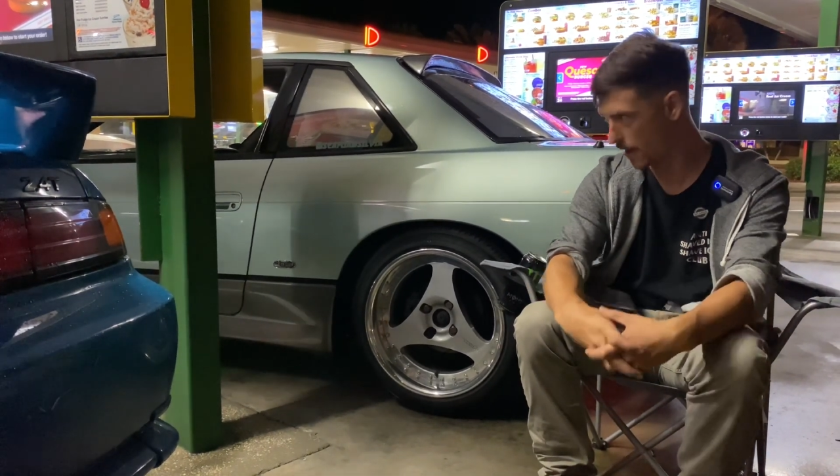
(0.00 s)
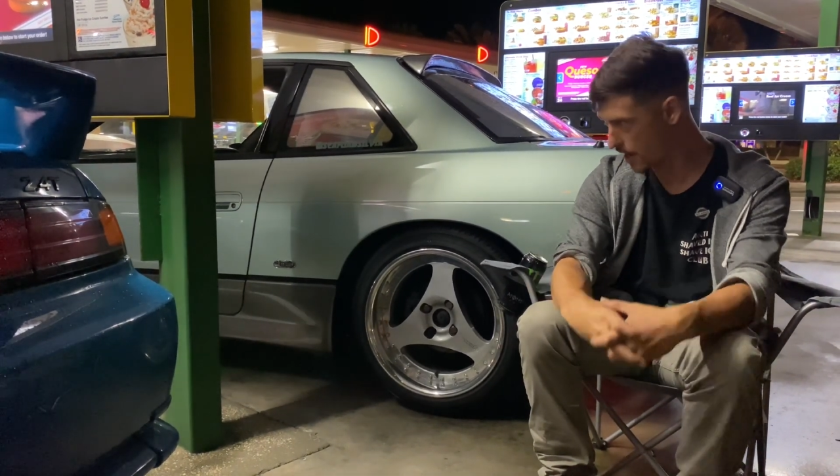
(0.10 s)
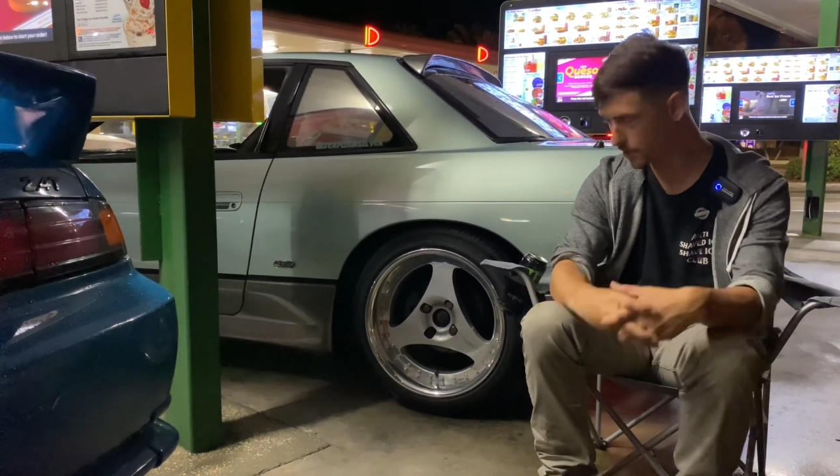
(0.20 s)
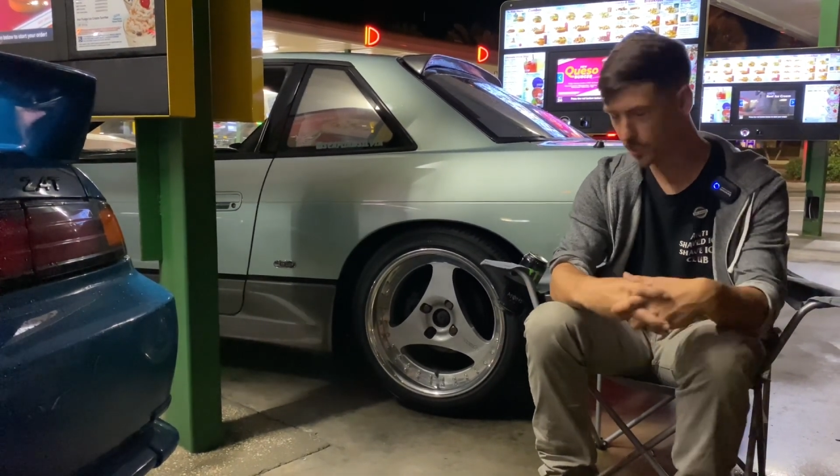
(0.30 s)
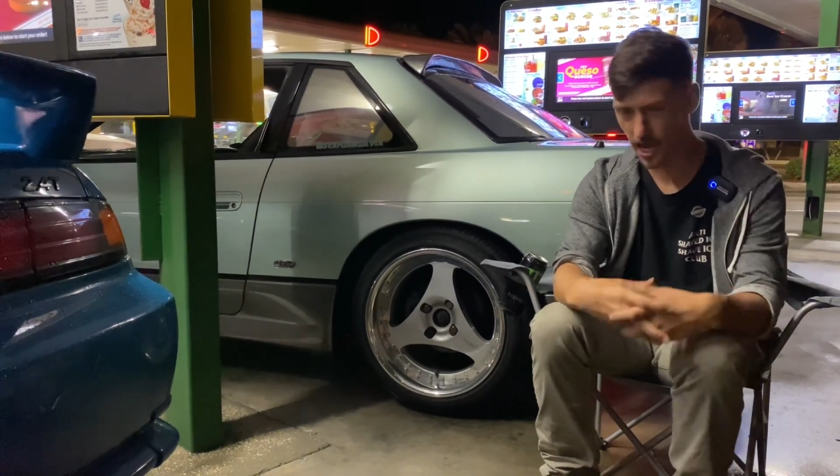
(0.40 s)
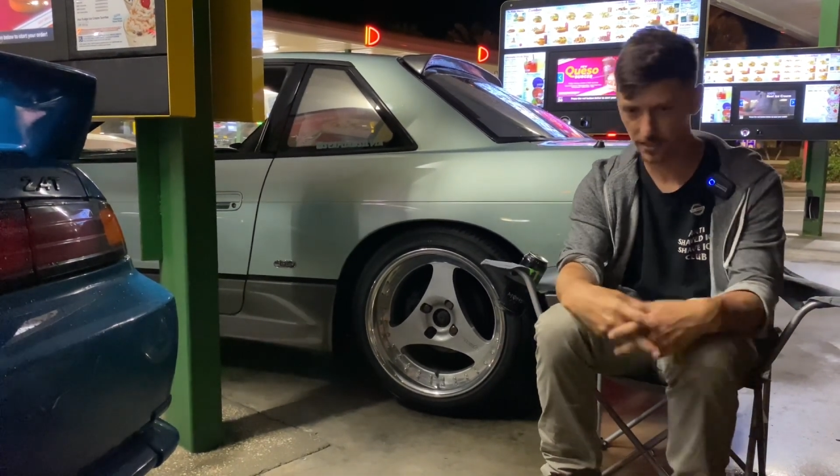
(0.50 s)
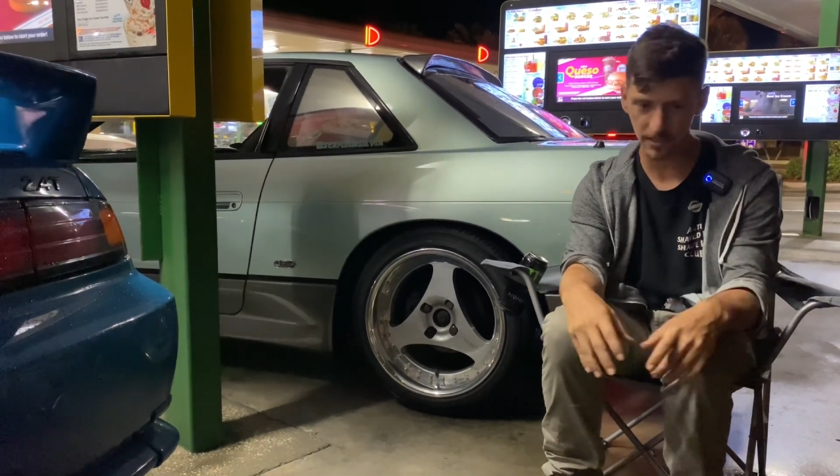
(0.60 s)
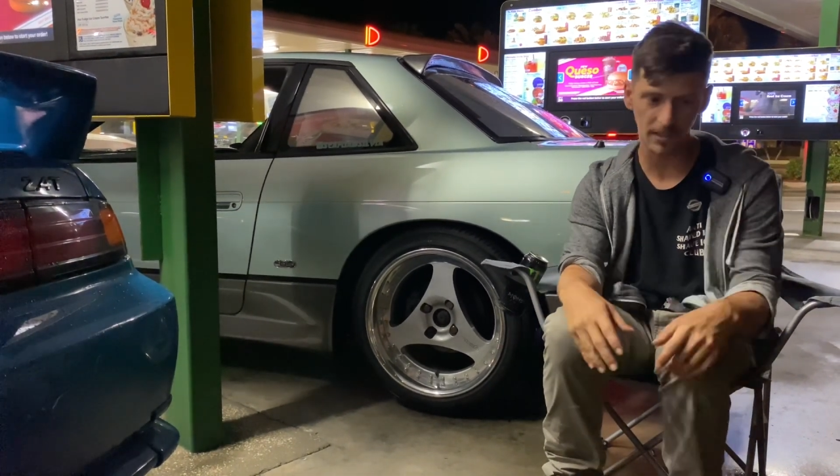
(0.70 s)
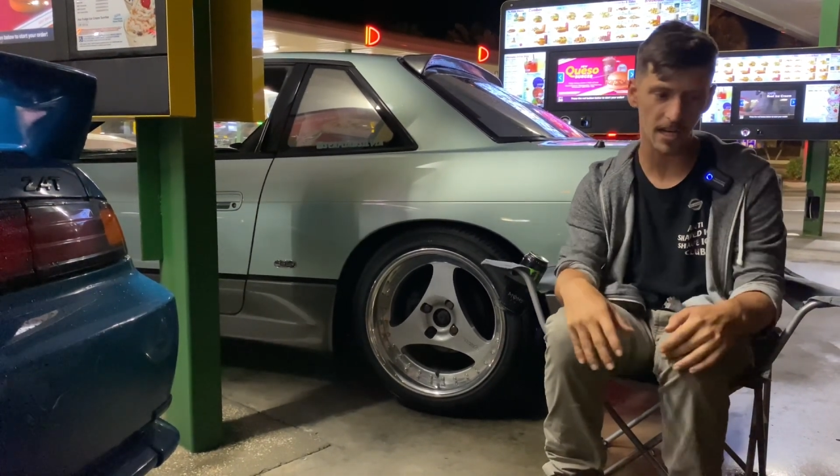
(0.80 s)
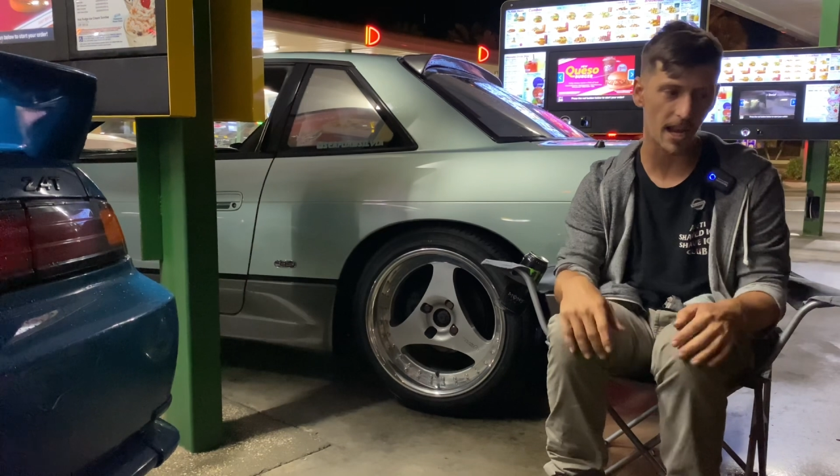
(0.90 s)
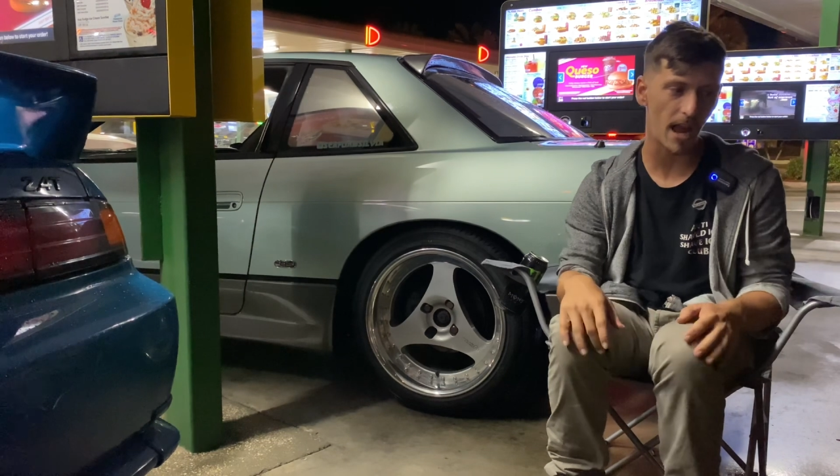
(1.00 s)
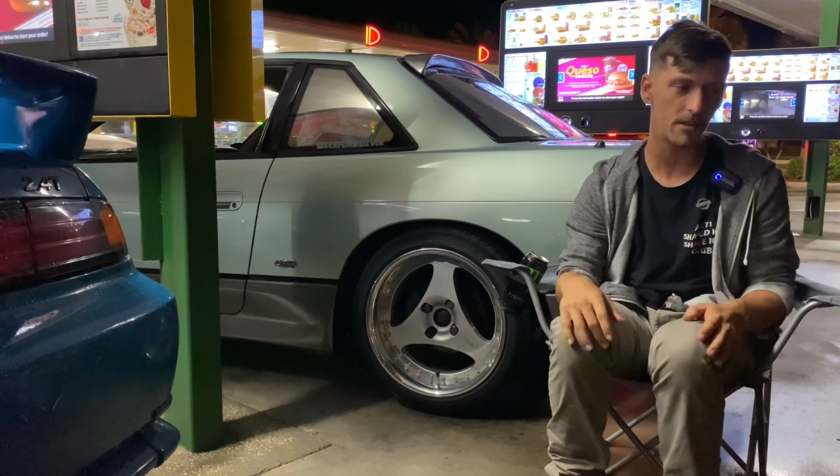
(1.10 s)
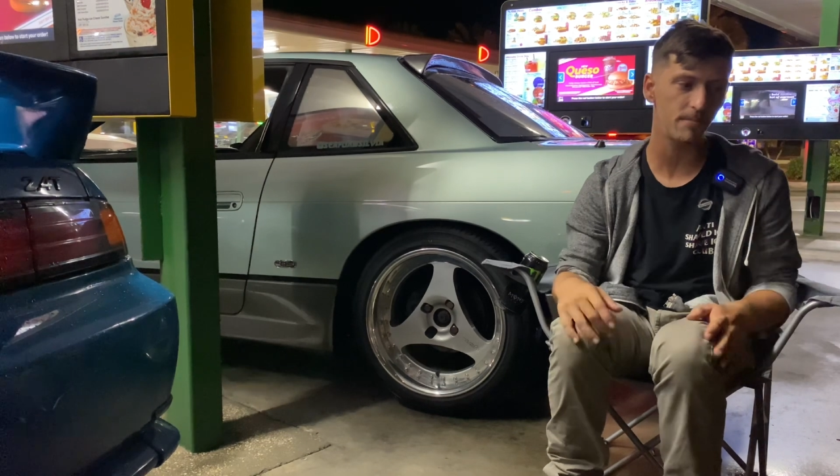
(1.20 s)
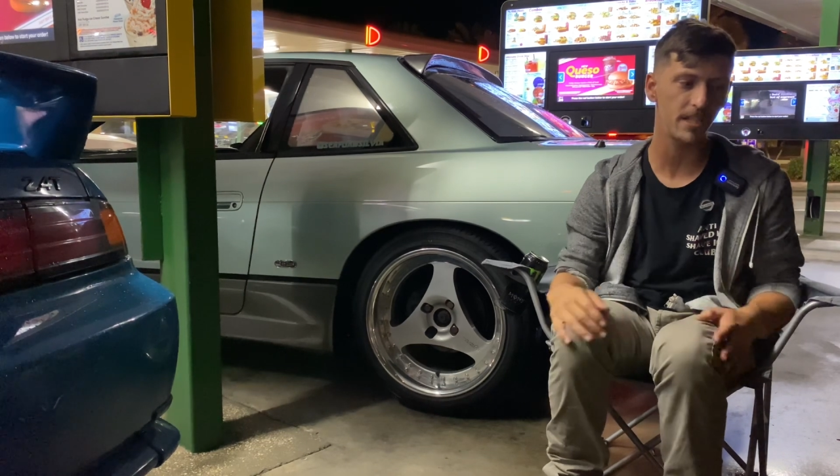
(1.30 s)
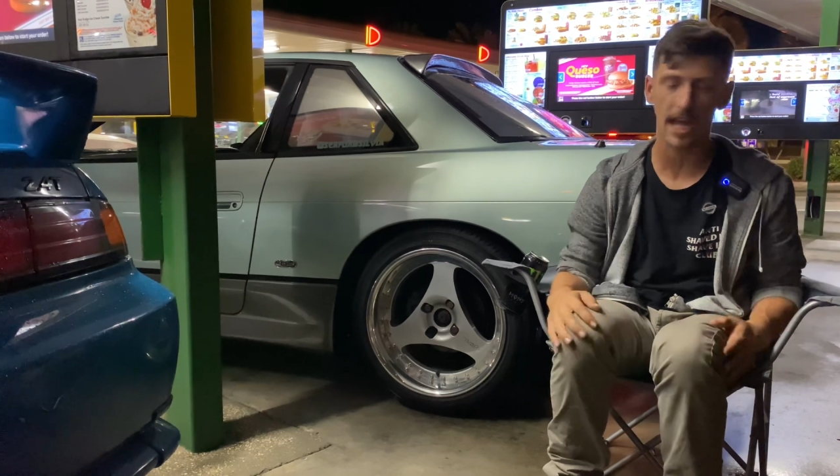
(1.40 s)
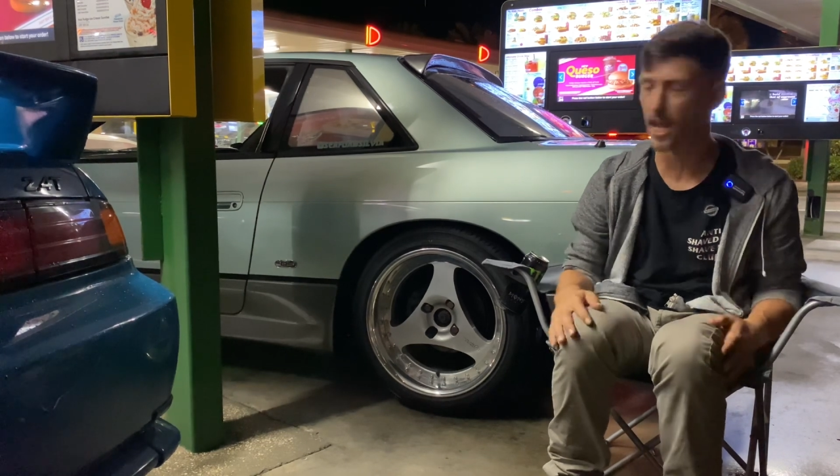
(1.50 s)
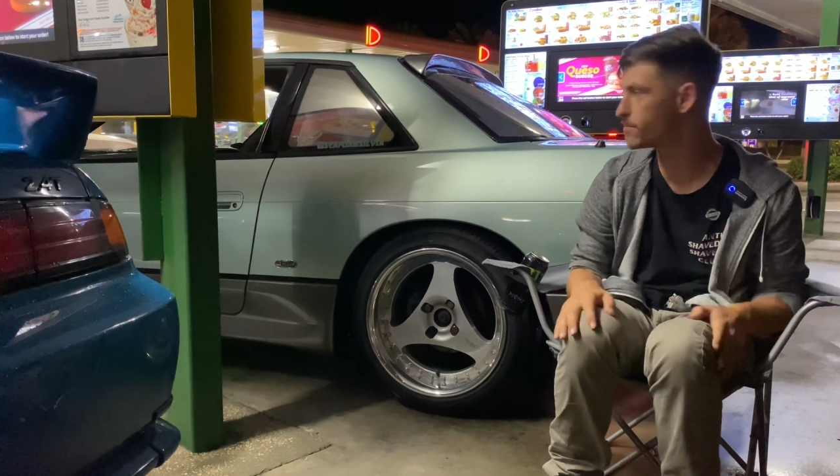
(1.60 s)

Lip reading: Chassis, and I don't mean to hate,